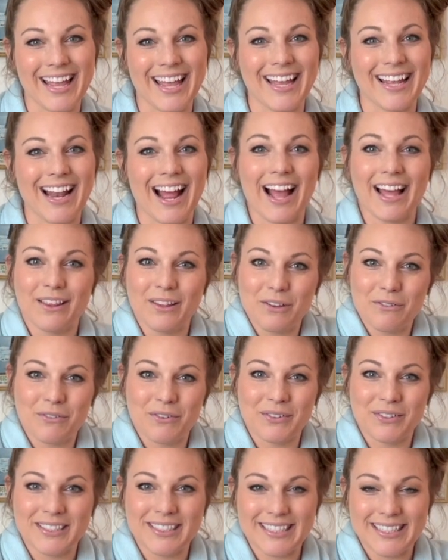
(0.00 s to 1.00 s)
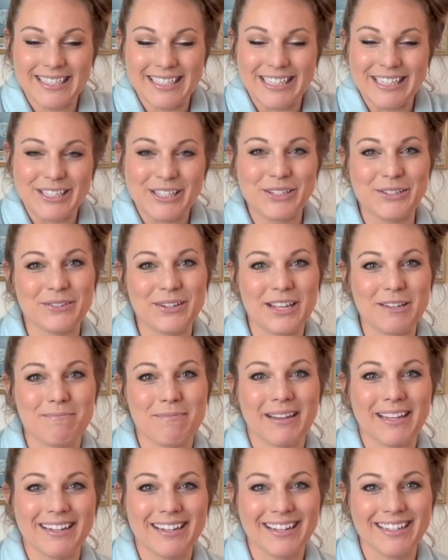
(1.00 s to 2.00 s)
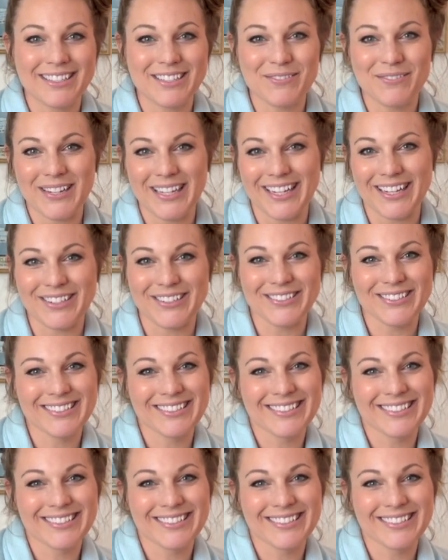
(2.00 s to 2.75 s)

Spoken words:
and I look forward to seeing you in my next video.